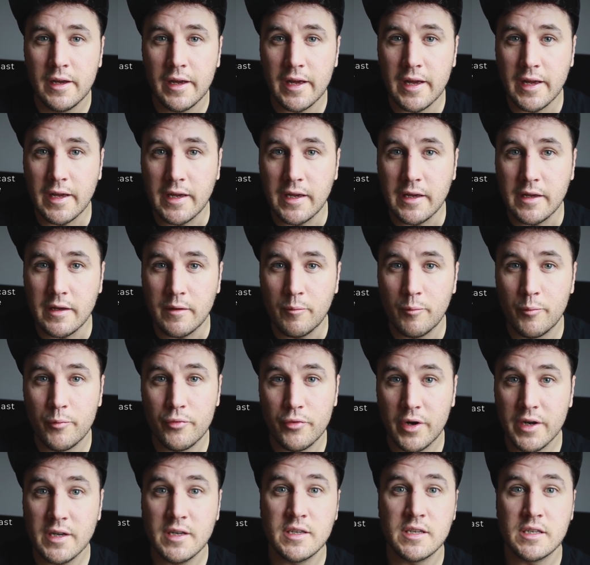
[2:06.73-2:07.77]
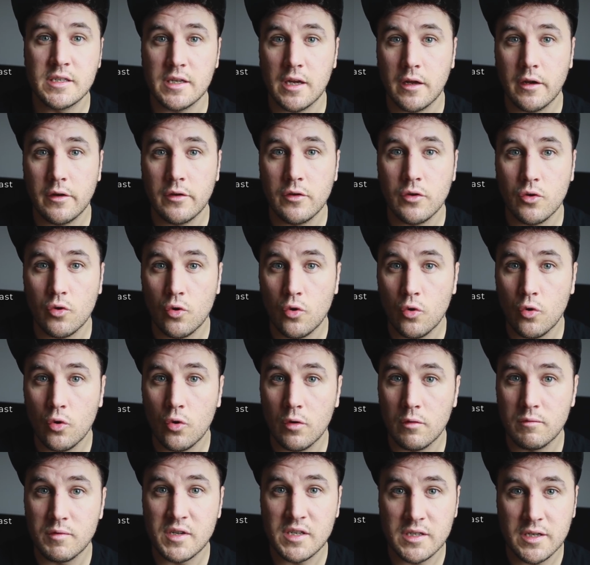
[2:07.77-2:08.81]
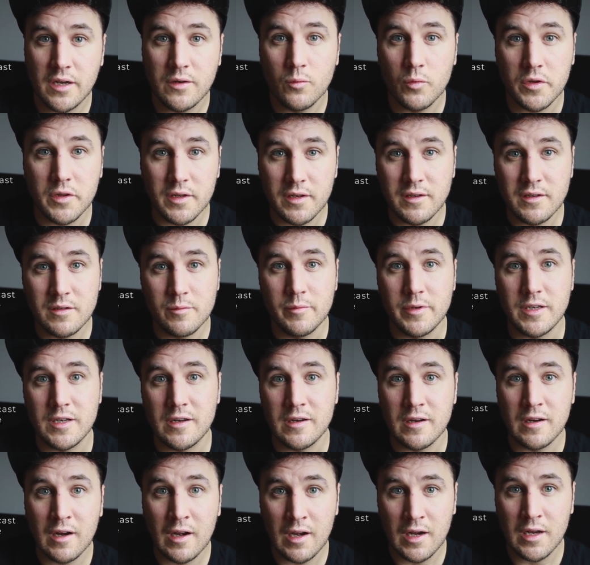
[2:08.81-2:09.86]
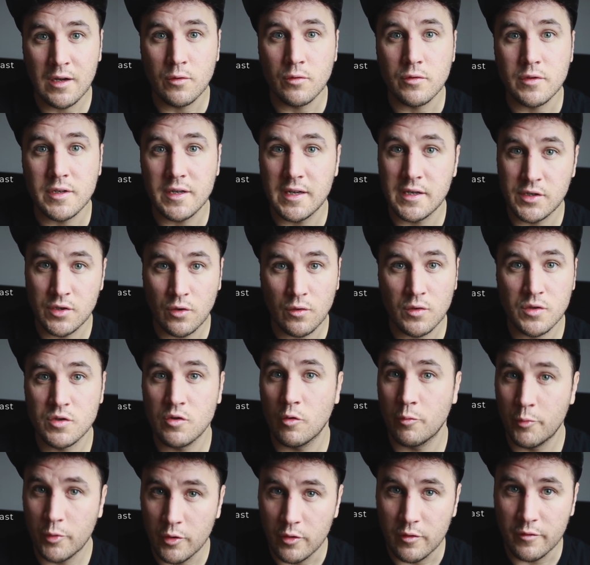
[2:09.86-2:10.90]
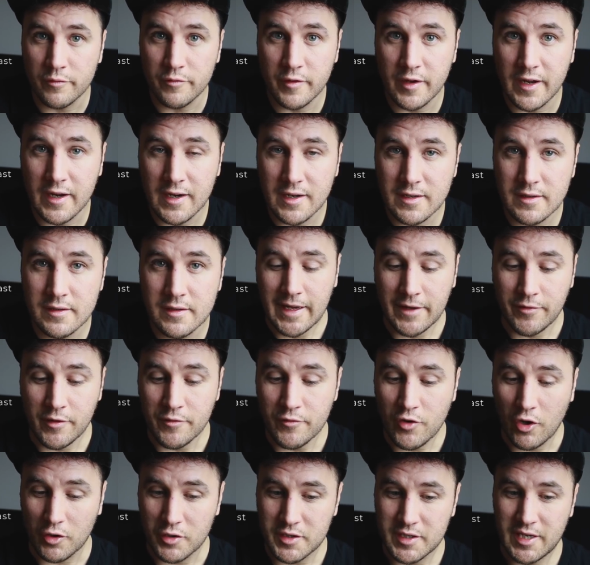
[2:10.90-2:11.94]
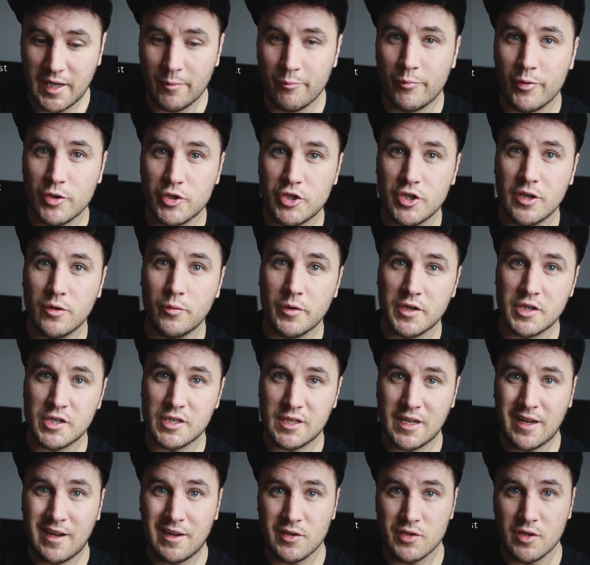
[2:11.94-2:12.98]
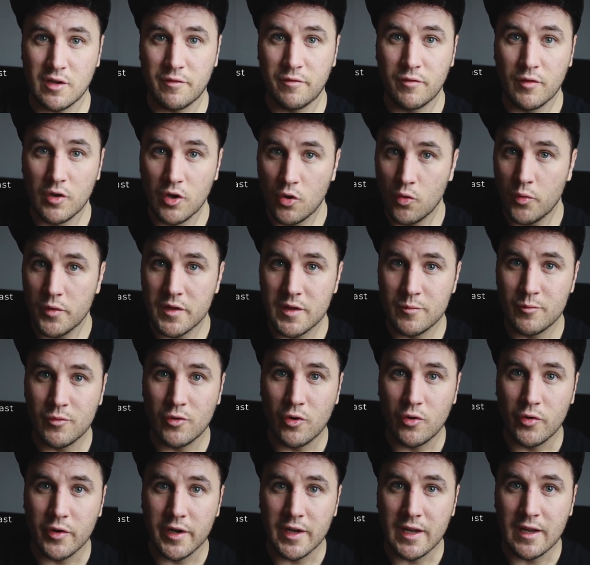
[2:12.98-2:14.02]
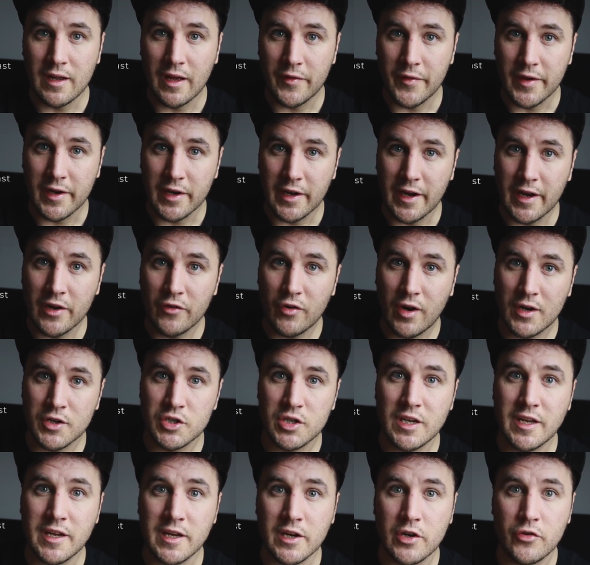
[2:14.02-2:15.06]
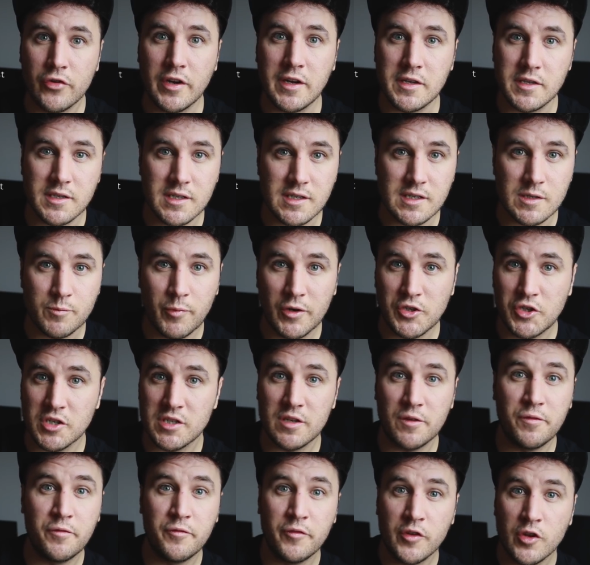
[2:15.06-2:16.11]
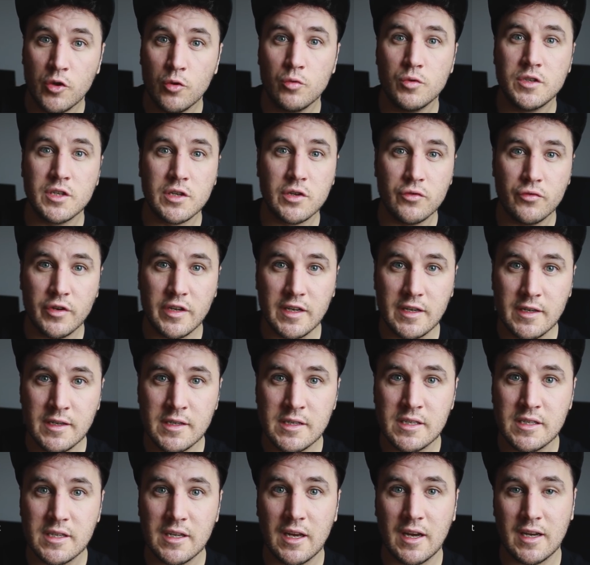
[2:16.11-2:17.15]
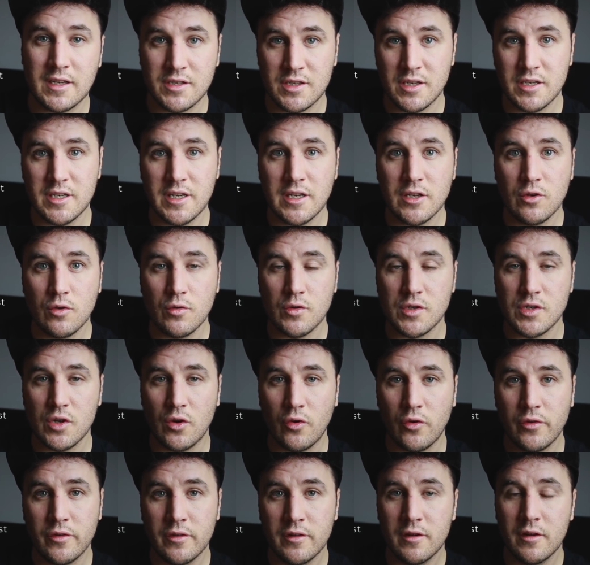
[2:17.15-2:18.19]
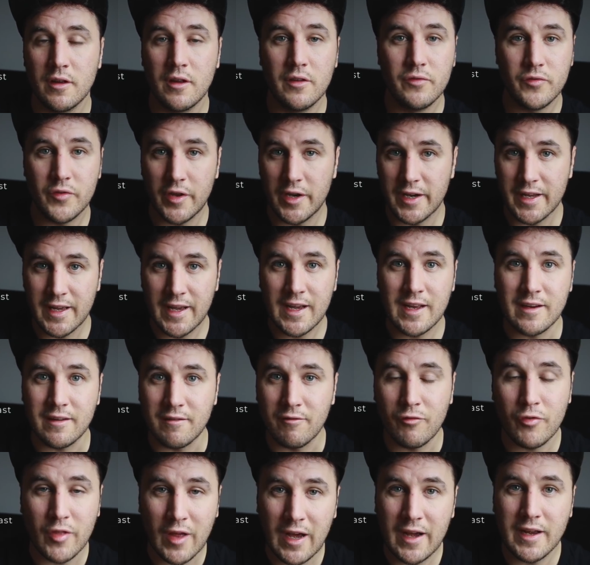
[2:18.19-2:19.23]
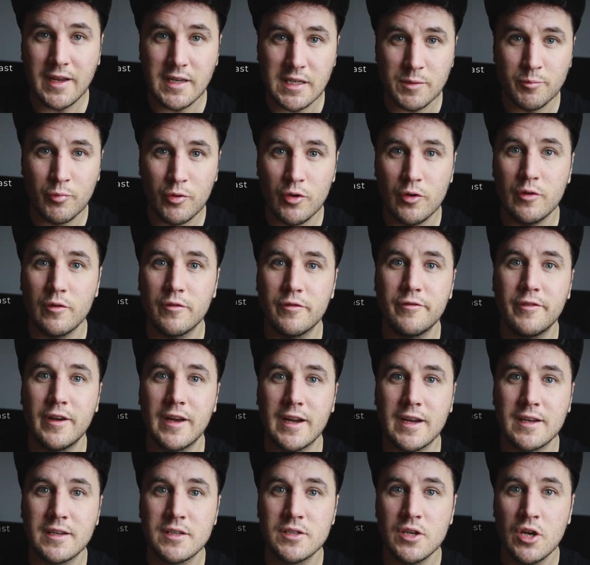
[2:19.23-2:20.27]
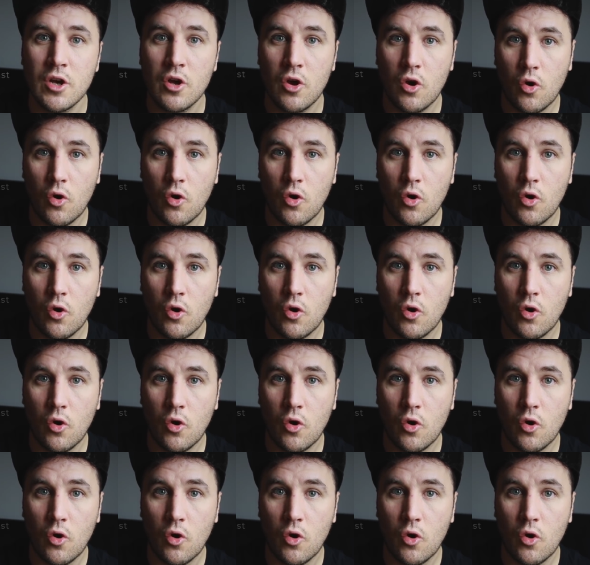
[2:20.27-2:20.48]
A bright sun or sun with intermittent cloud is also perfect. If you've got temperature which starts off low in the morning and then it gradually increases by just a few degrees as the day goes on, then again, that is perfect.